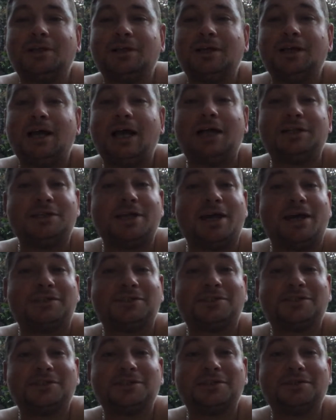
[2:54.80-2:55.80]
And
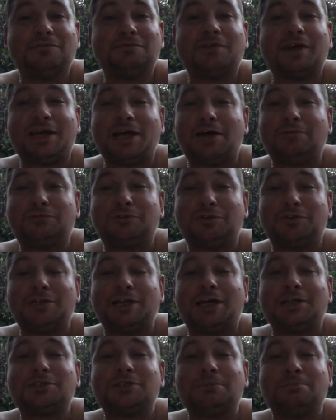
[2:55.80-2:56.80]
yes, they have done
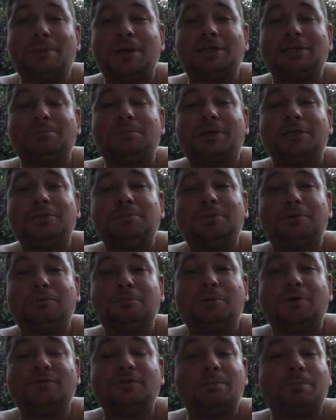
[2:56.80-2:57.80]
that to many people,
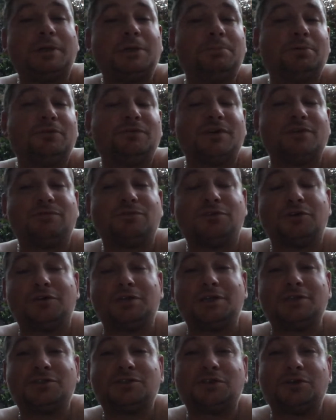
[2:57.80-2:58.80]
but the people they've done
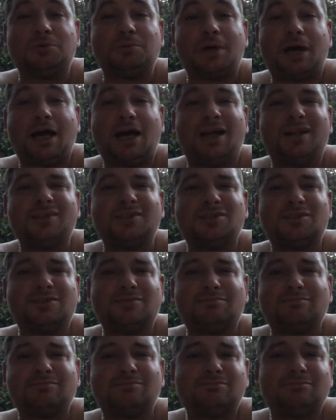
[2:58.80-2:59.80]
it to
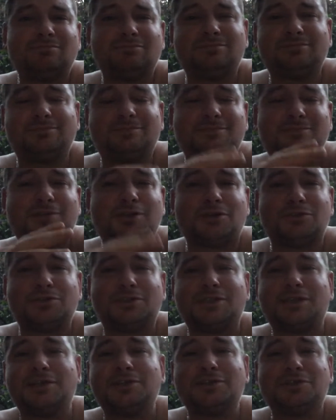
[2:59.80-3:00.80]
aren't
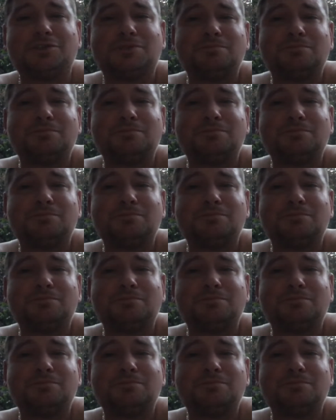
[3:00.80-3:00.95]
considered